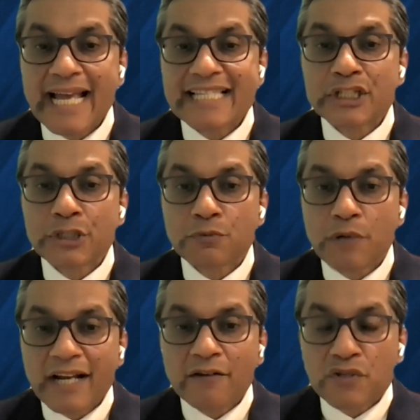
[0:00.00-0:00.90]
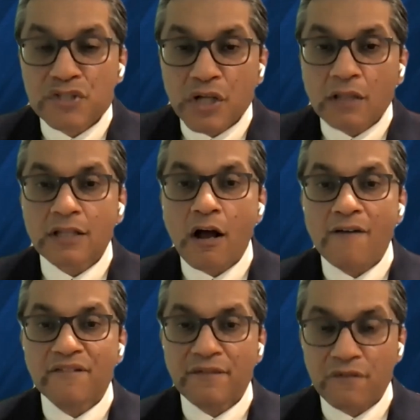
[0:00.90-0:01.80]
as a direct result
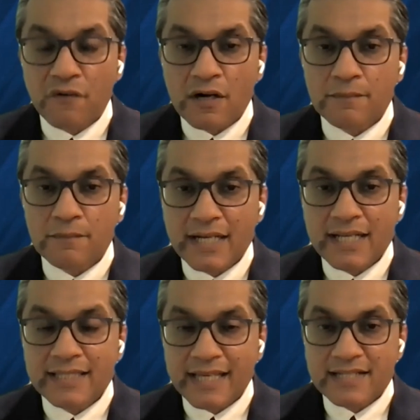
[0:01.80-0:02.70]
of the foreign body,